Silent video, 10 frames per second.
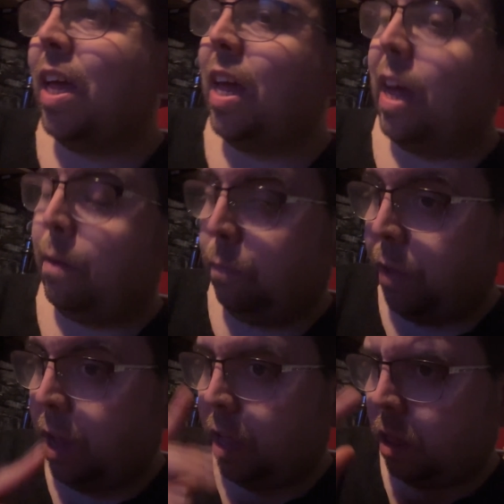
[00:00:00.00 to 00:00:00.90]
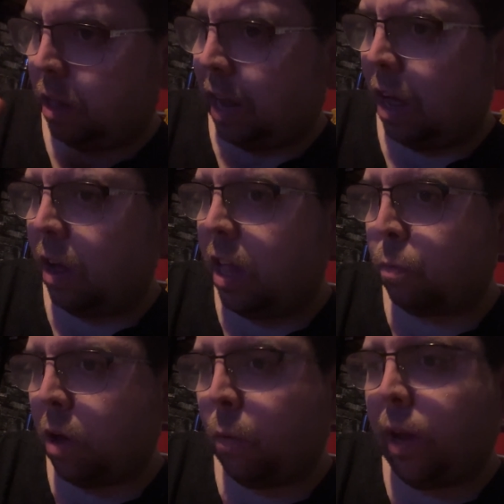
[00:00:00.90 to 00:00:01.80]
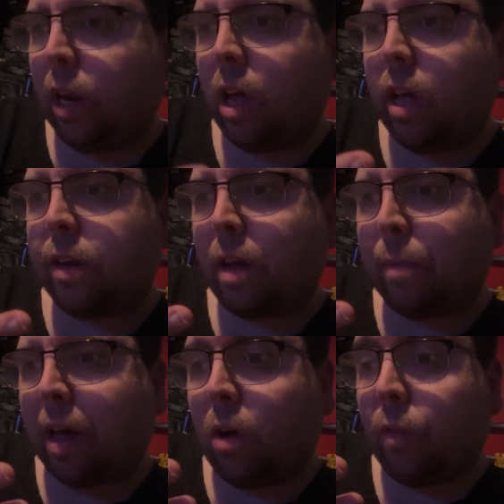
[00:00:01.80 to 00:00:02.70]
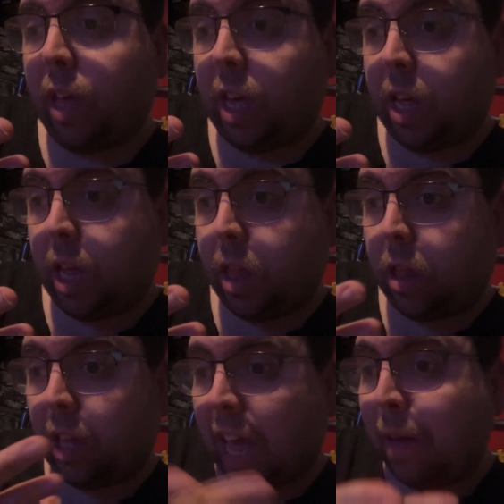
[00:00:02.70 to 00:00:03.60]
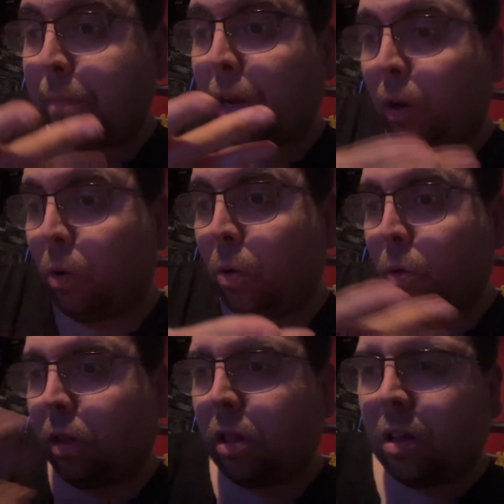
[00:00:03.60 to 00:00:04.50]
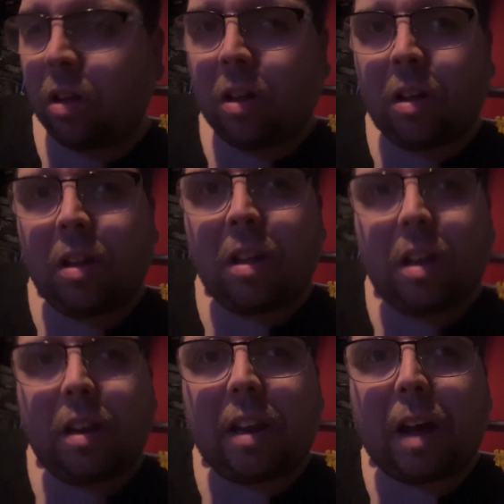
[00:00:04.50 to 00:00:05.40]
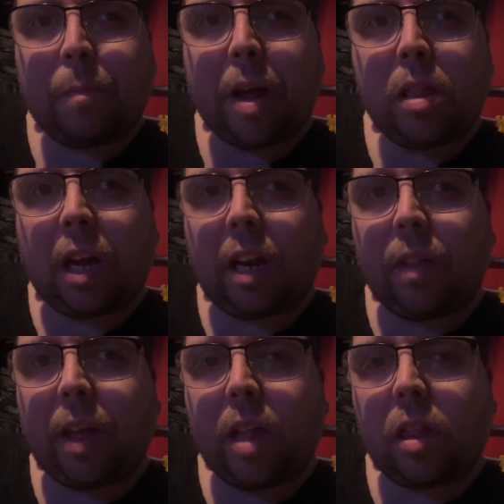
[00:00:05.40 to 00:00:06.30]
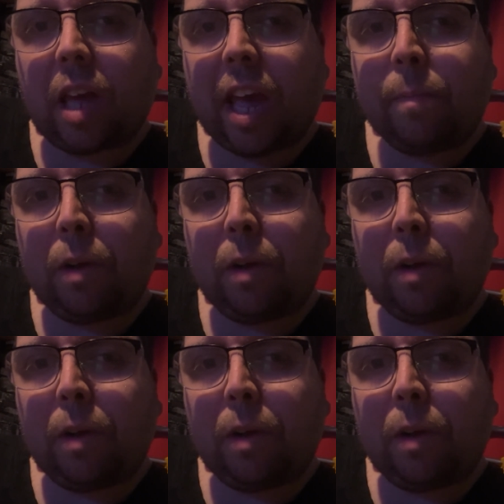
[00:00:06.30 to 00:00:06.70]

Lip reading: And here's where we learn about the escape clause. Now, basically, the escape